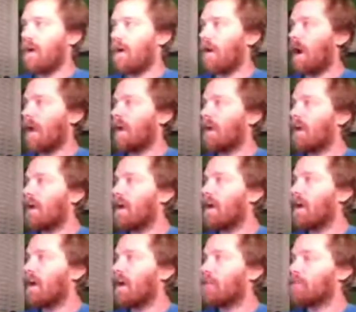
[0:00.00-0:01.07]
All right.
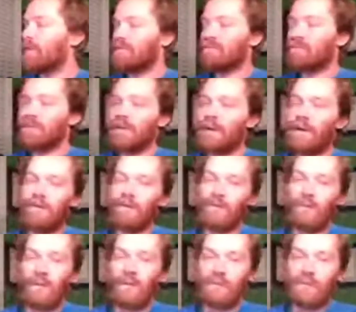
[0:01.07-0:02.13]
It's really
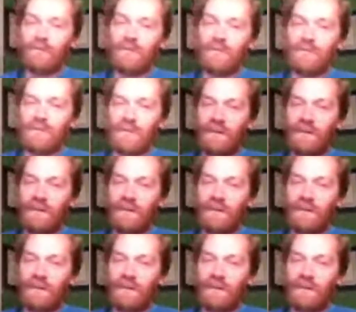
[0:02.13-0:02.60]
awkward when I'm doing this